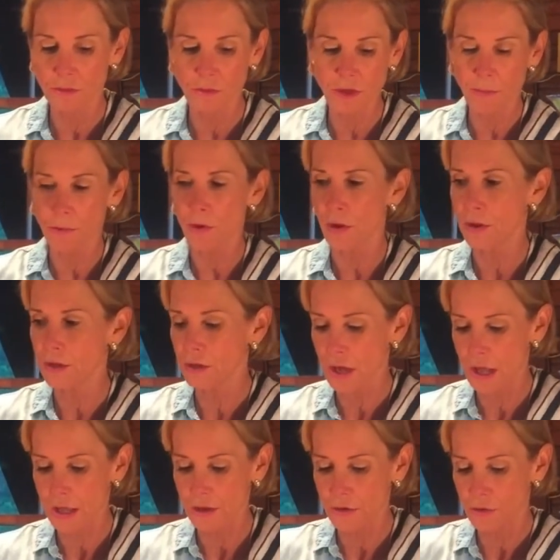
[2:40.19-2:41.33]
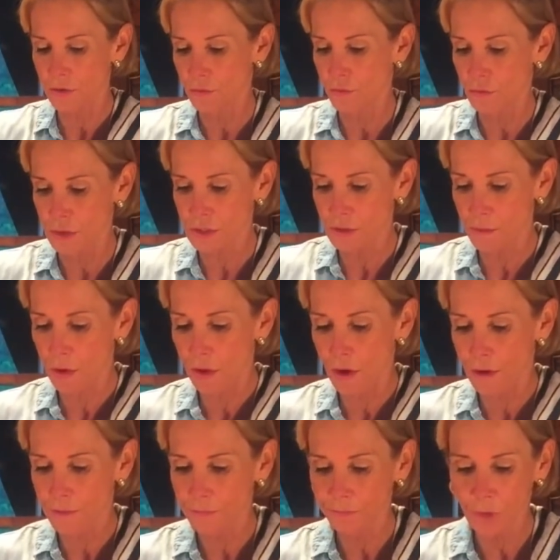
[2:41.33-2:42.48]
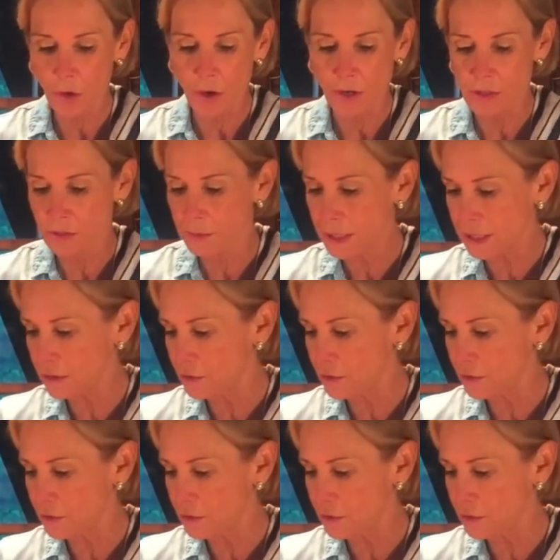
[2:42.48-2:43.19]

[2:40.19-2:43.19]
dump it all into colander and rinse them all off. All right, so let me